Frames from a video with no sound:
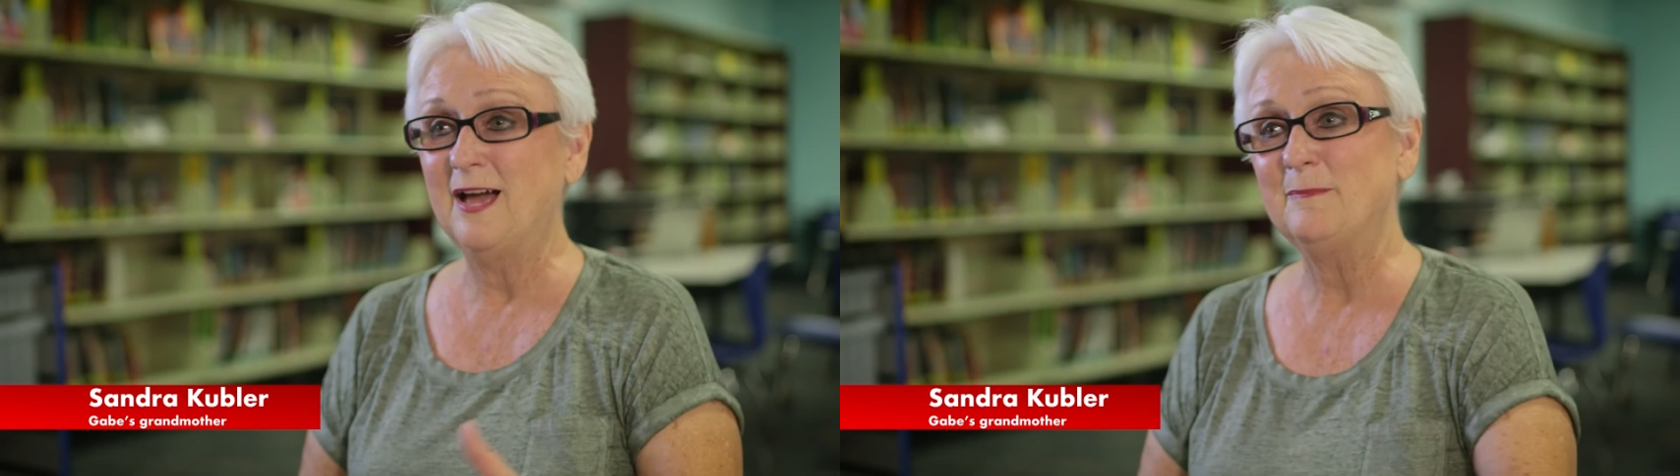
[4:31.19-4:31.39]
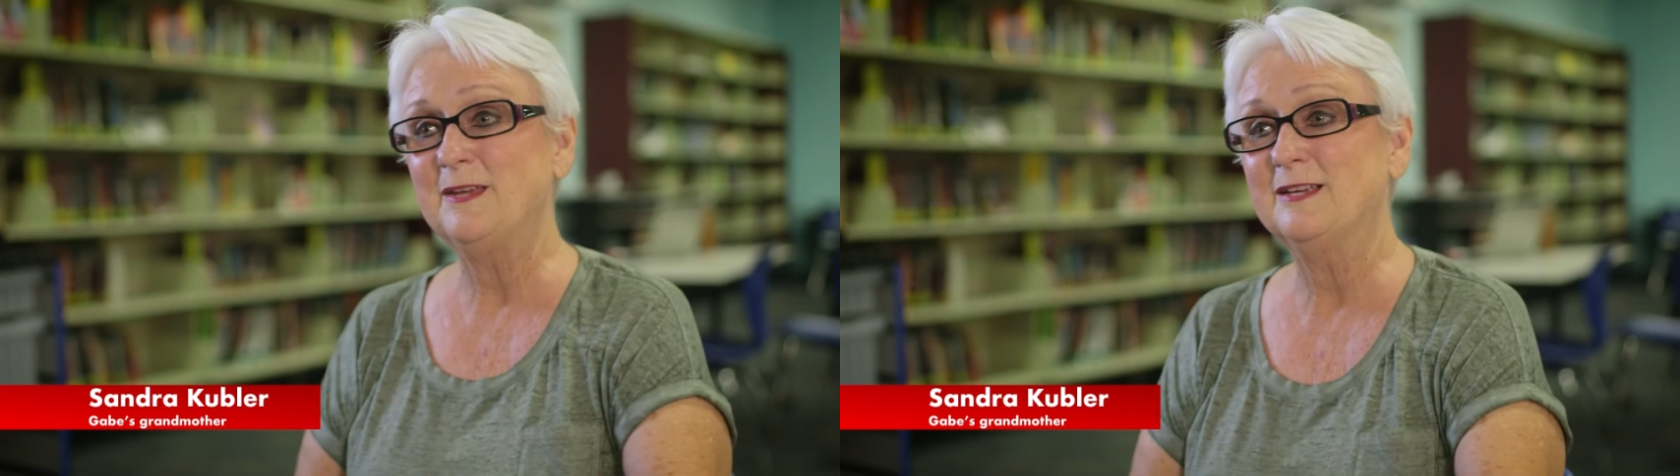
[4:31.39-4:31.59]

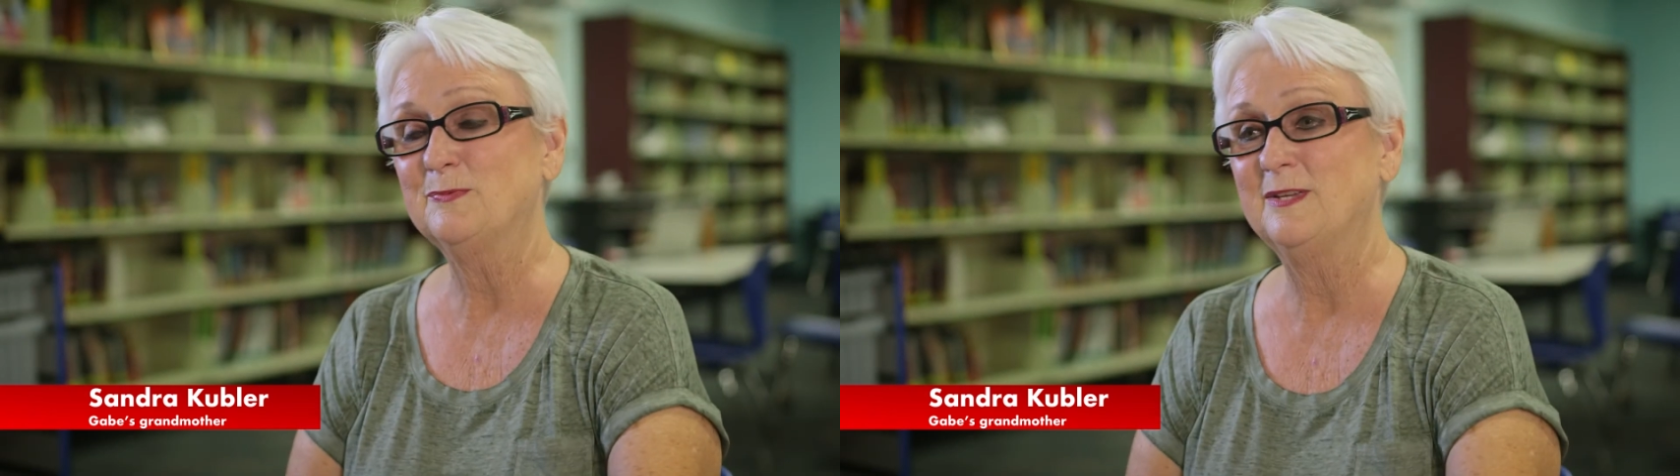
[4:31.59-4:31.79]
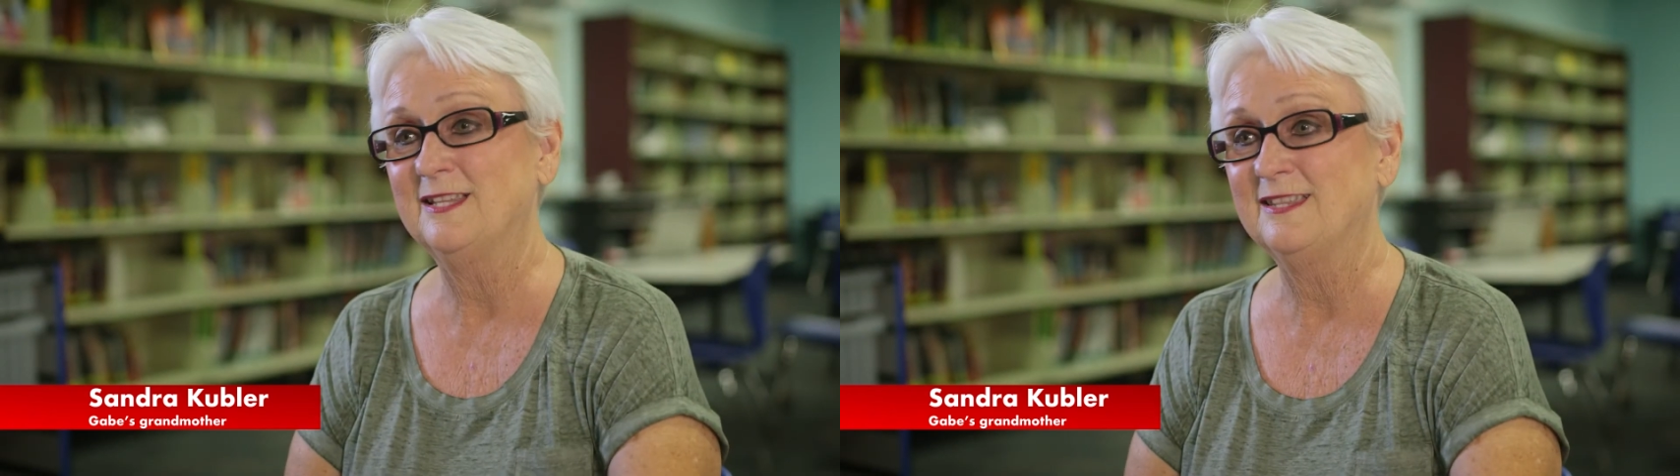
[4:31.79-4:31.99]
not
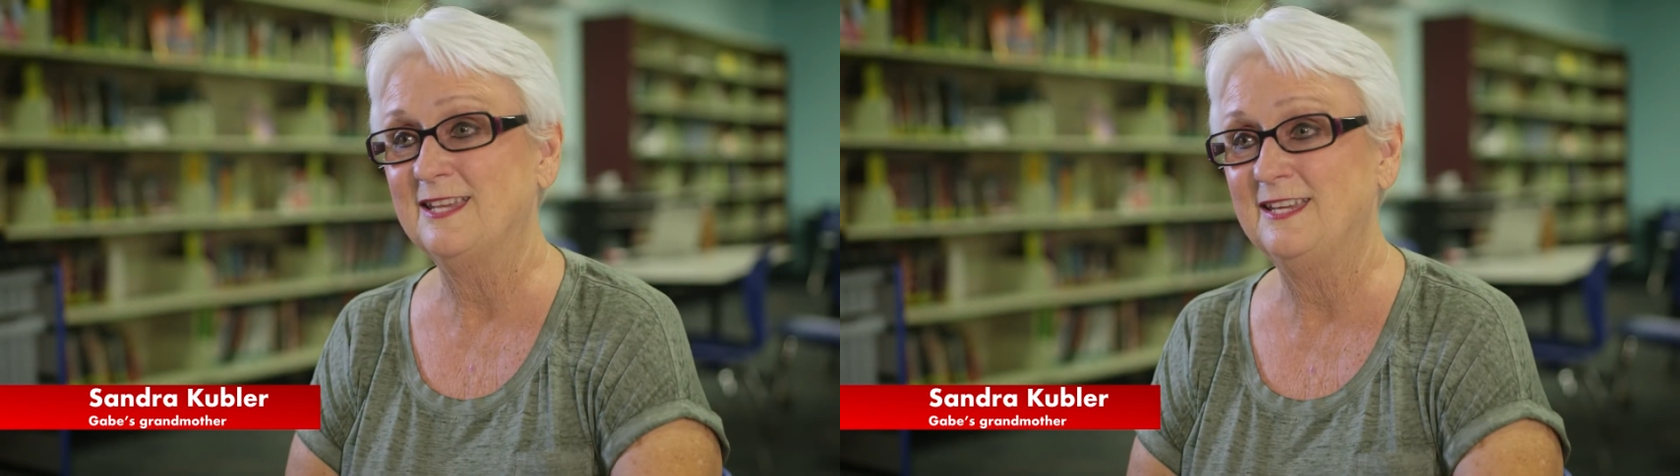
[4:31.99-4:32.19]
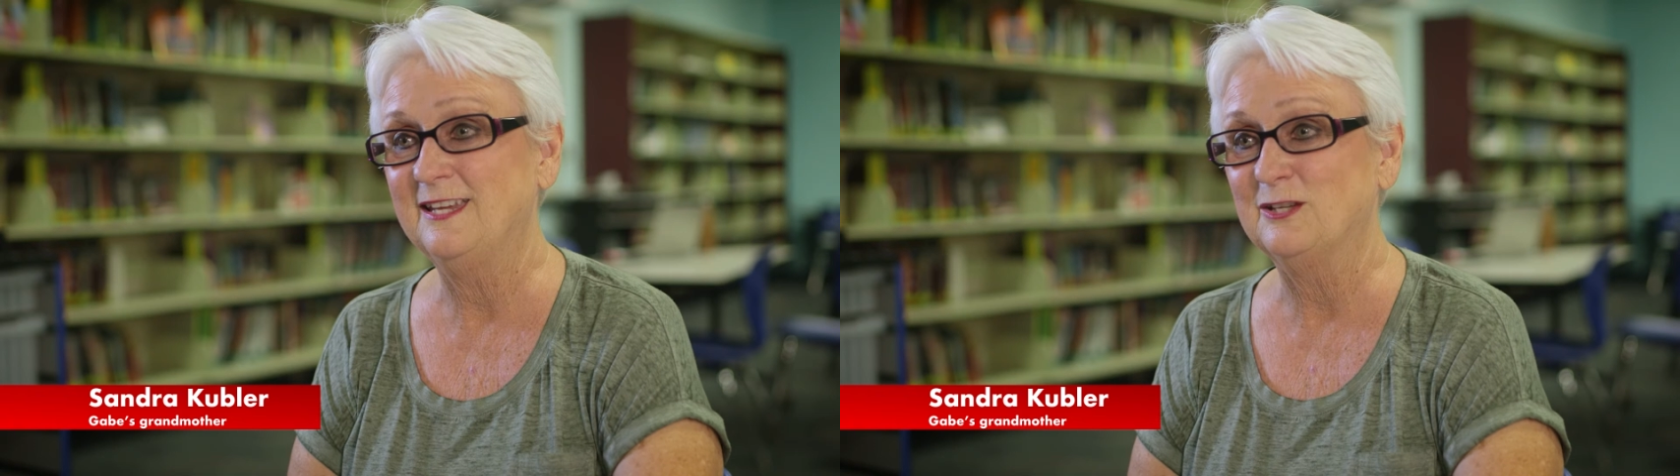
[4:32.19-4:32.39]
because we didn't
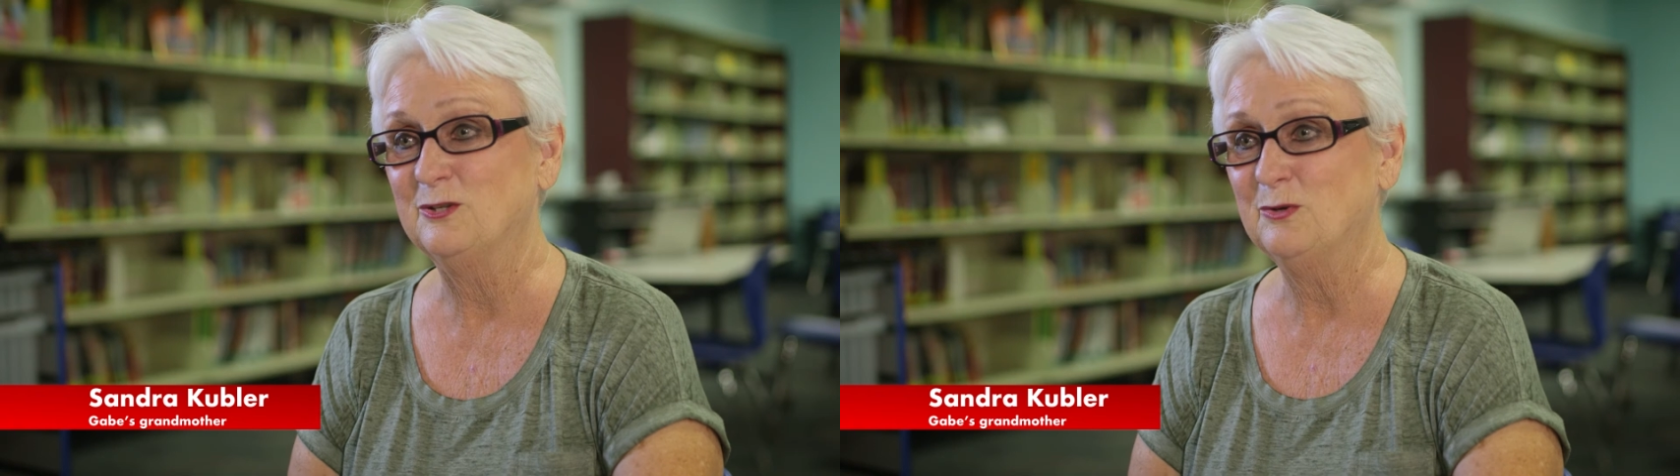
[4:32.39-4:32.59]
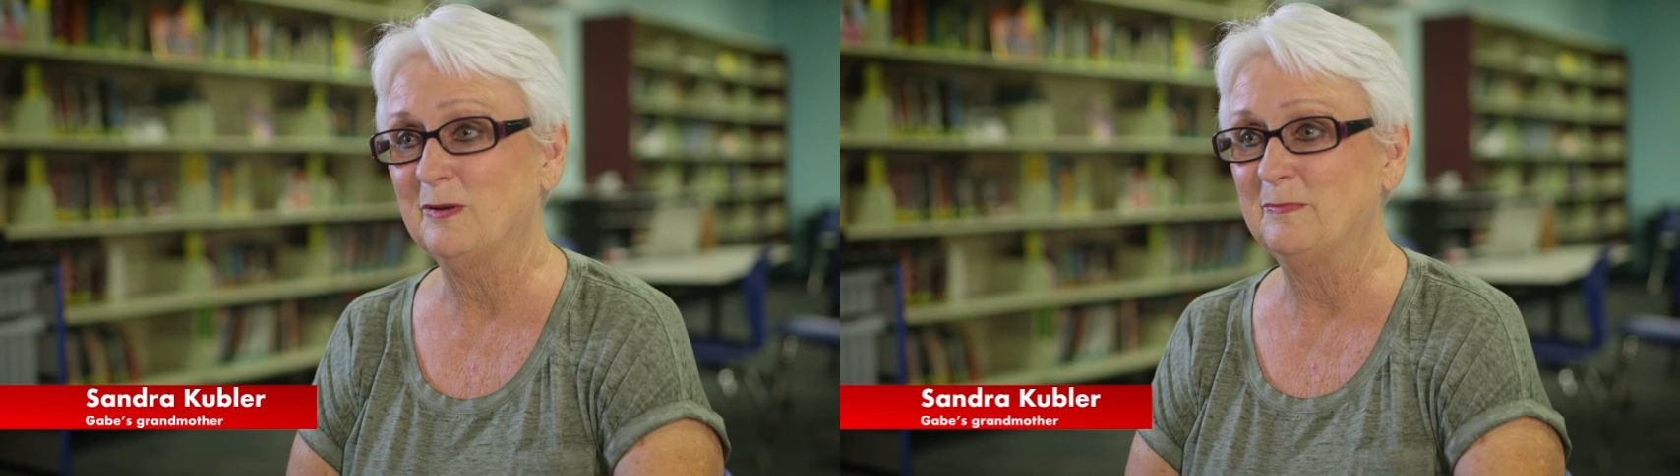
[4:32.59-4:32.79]
think he
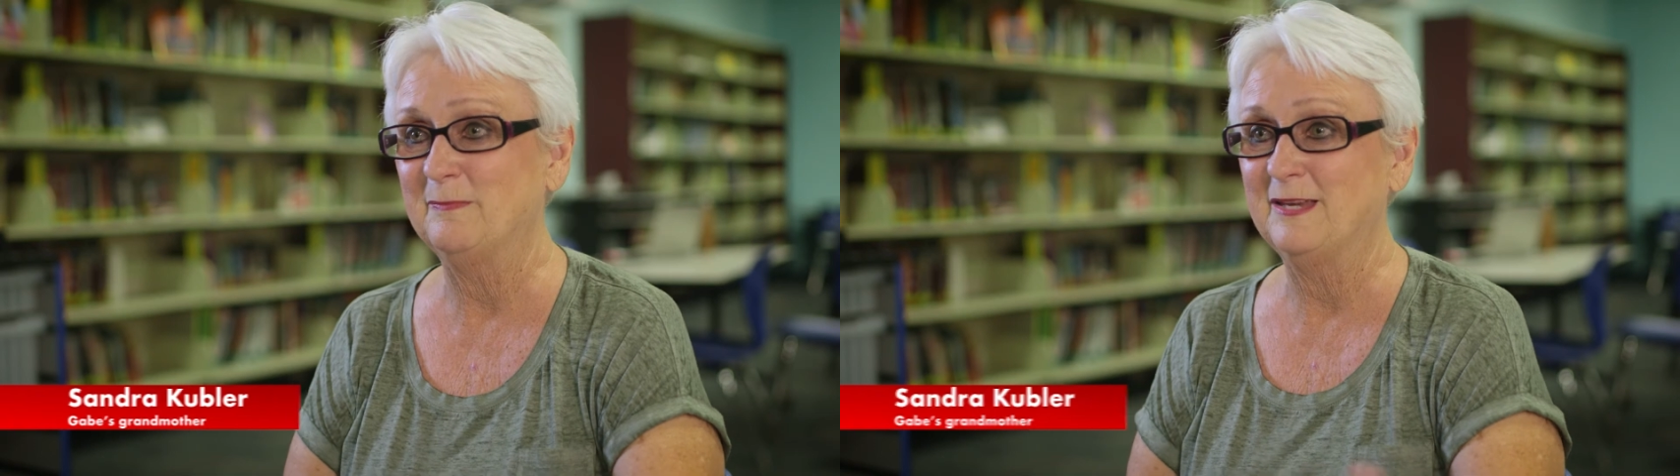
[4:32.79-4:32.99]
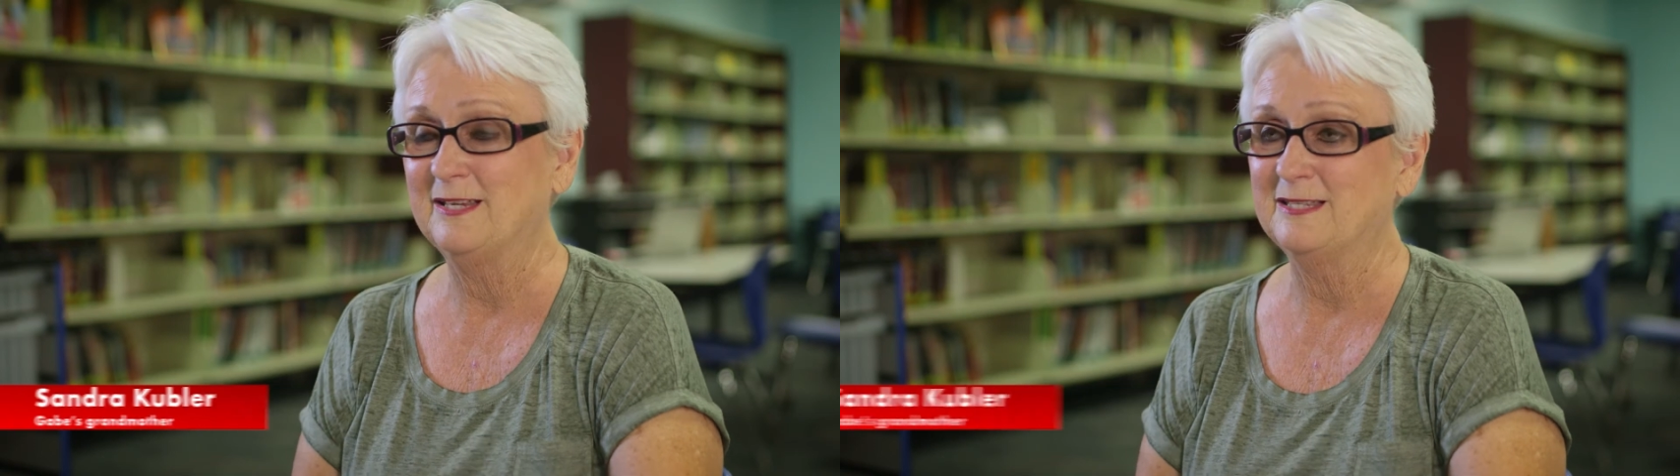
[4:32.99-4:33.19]
could do it,
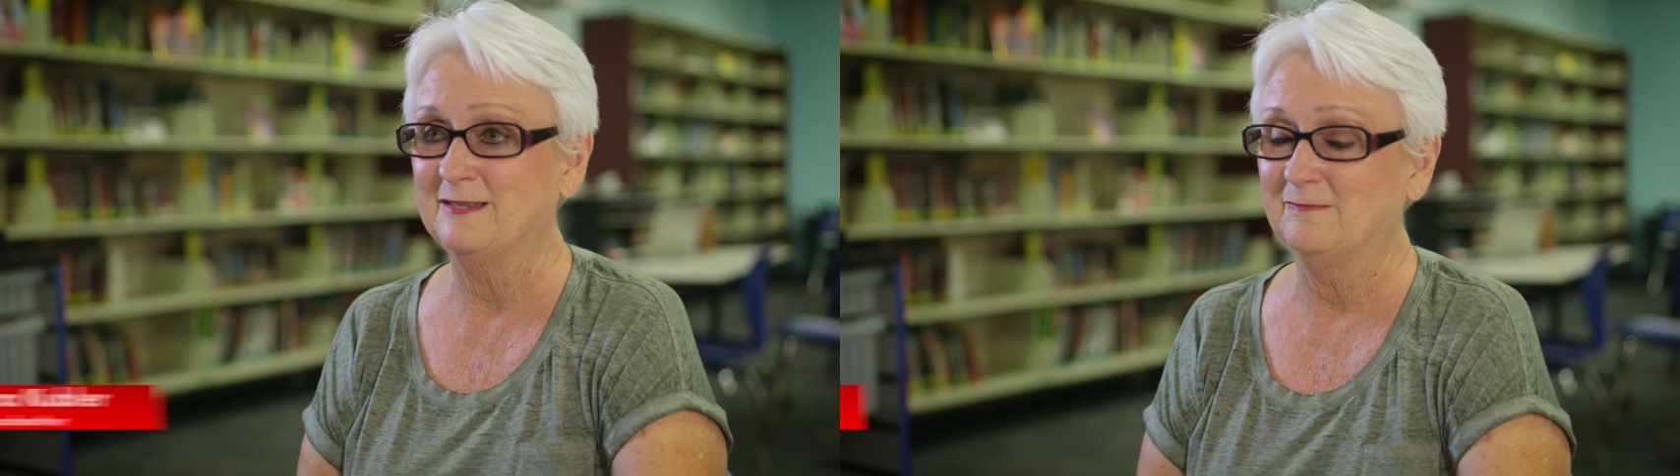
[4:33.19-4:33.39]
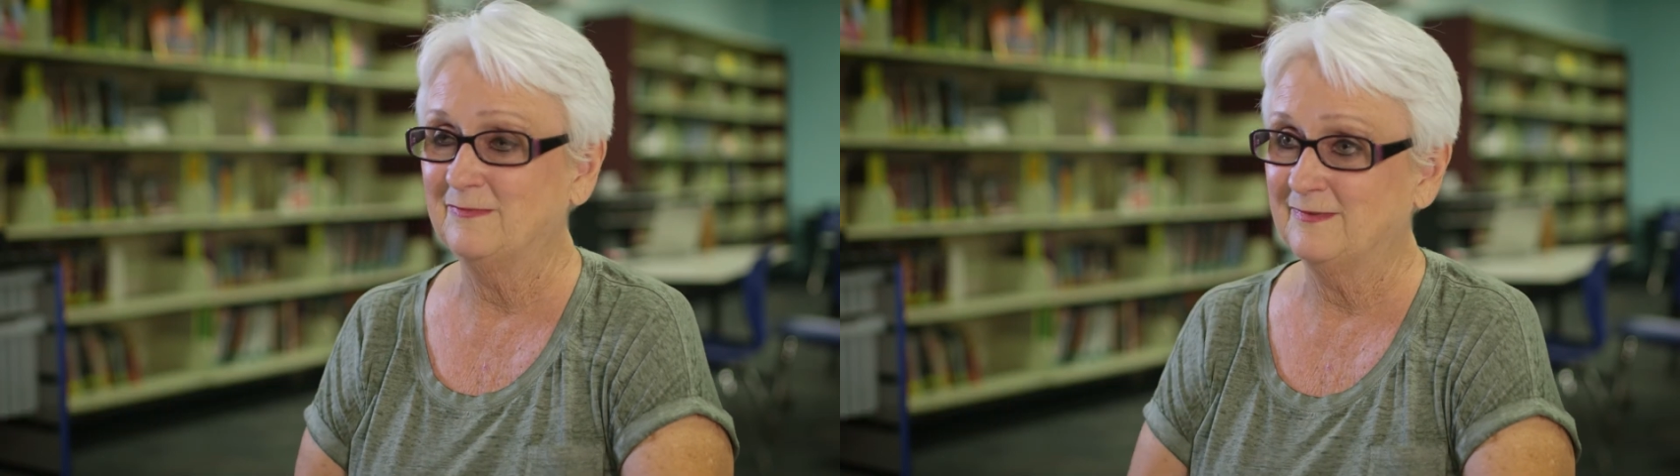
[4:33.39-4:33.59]
but because